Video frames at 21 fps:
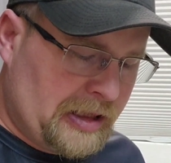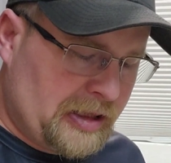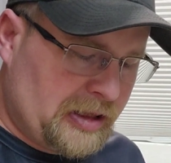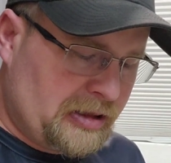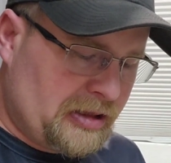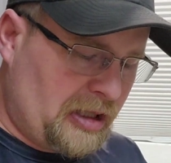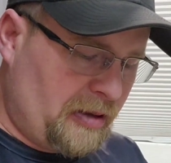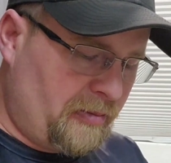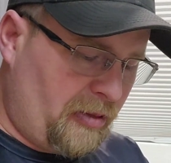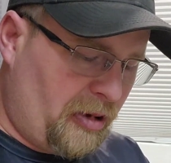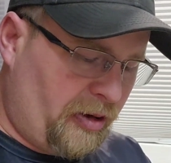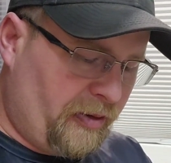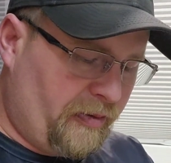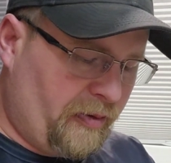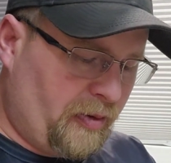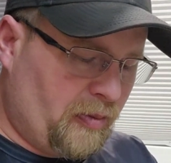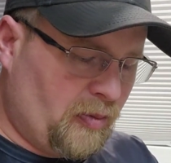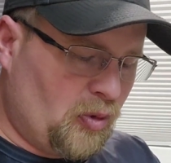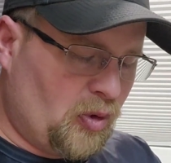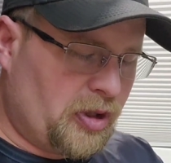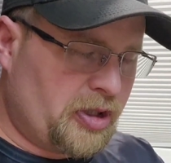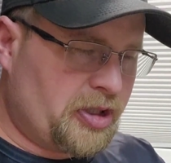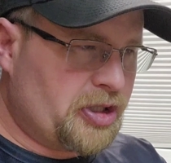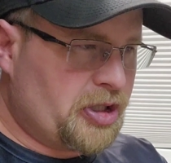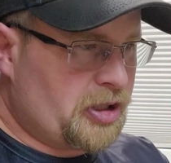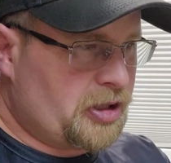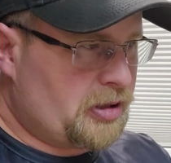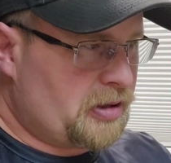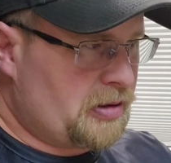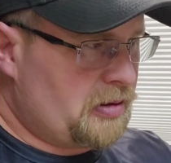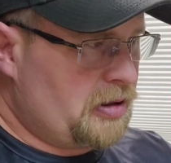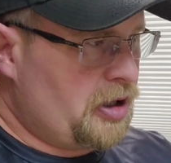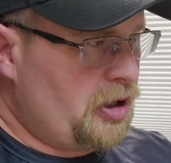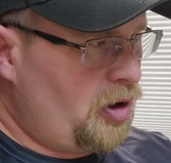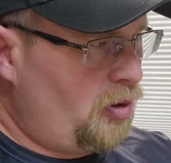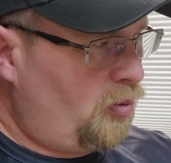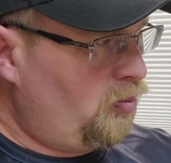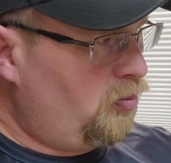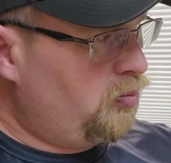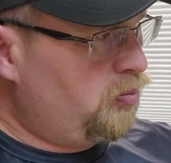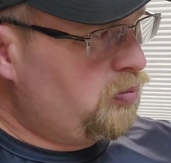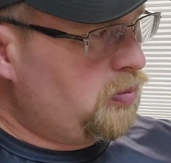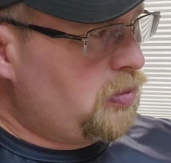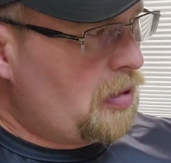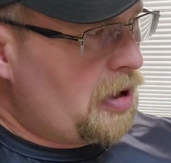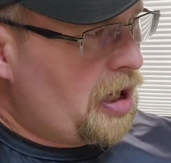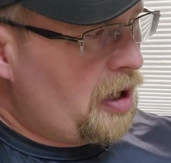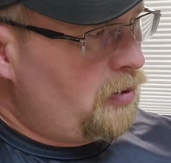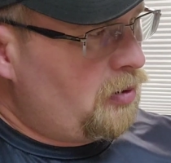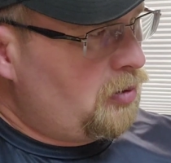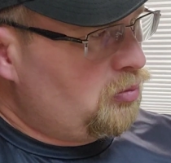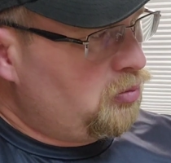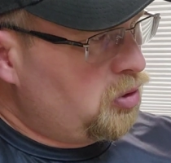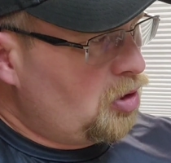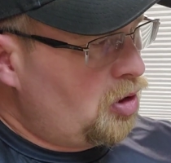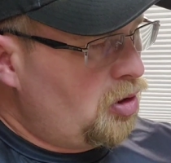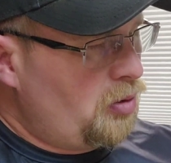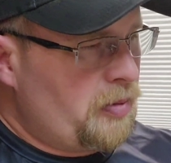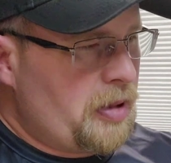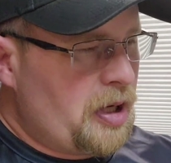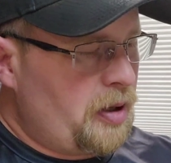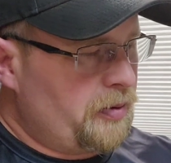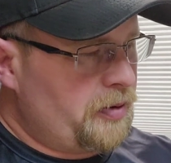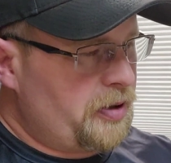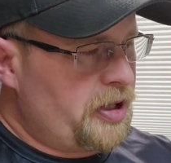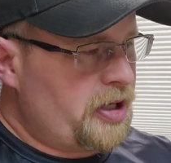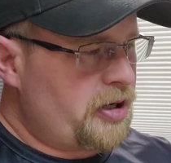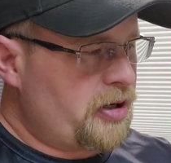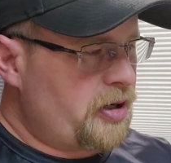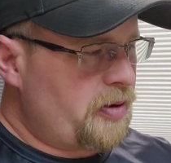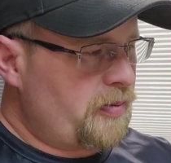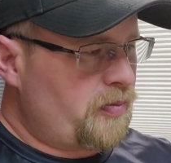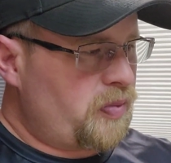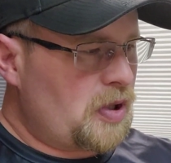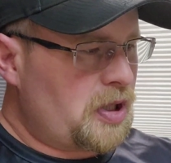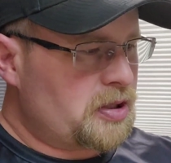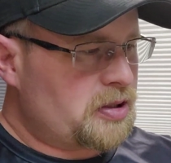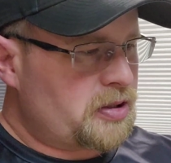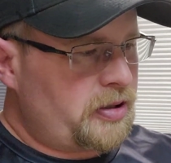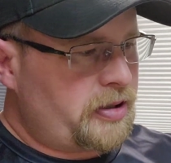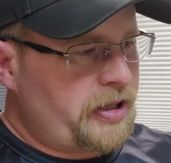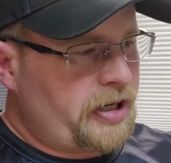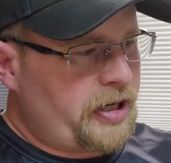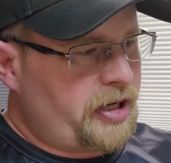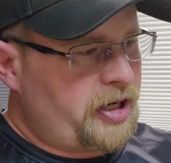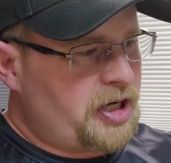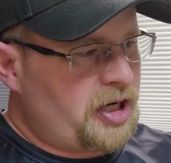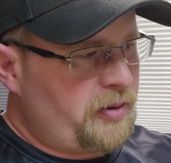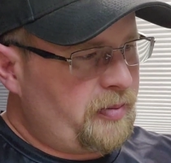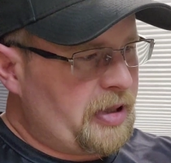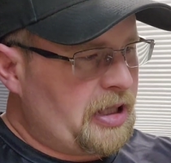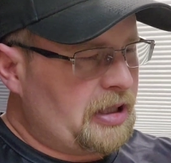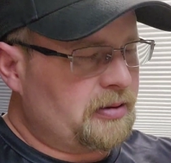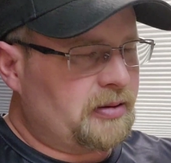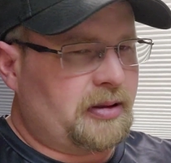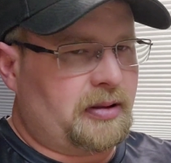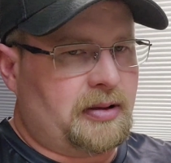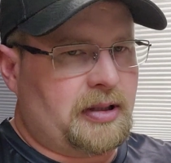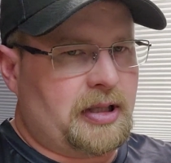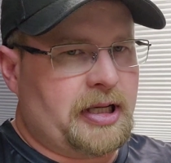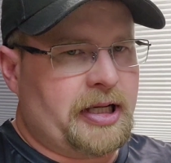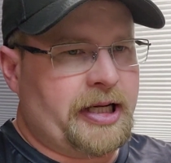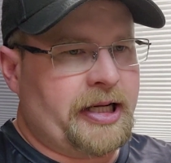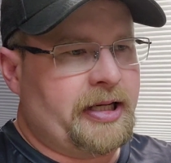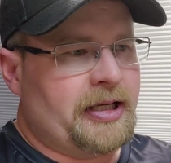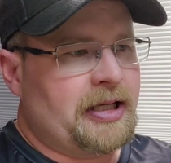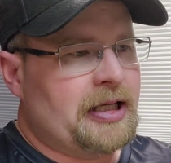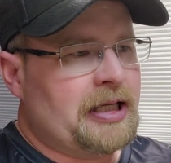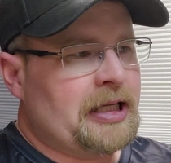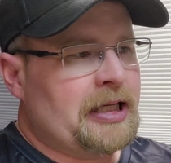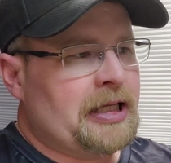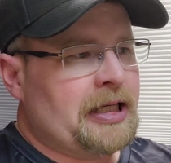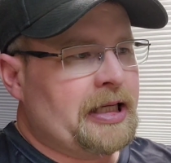Some of them would just, I would blow them out with the air compressor and they'd come out the line